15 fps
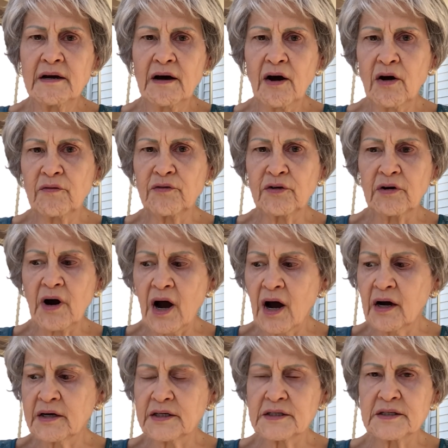over
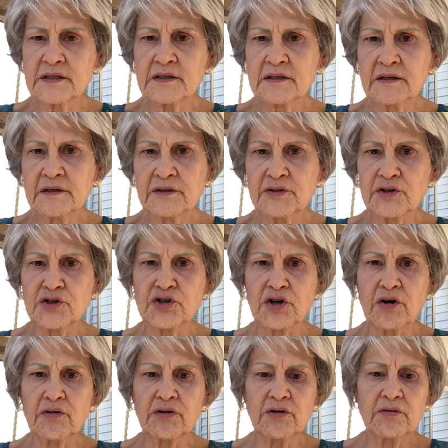August to show
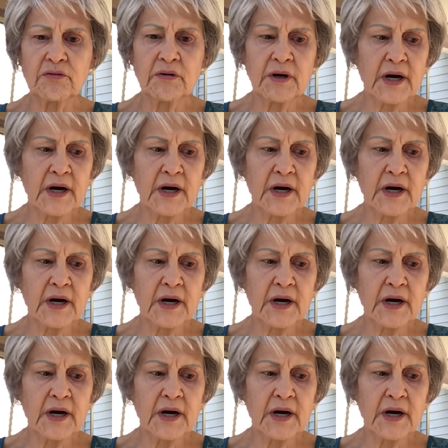you.